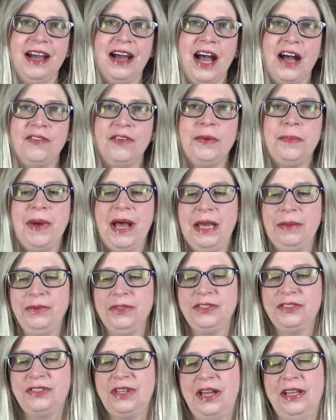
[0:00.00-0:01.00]
of a Bible
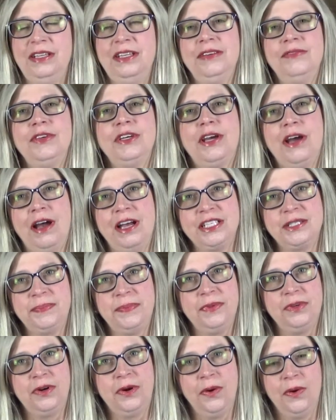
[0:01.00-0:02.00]
study of the
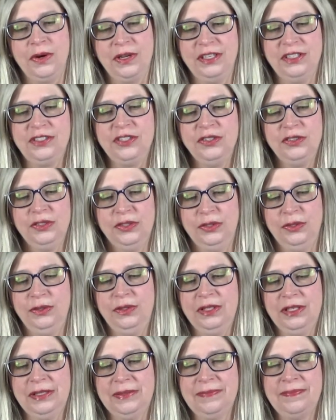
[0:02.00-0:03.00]
Gospel according to
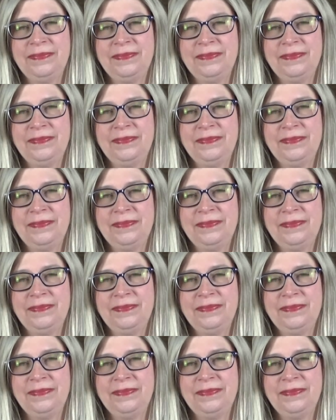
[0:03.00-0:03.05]
Luke.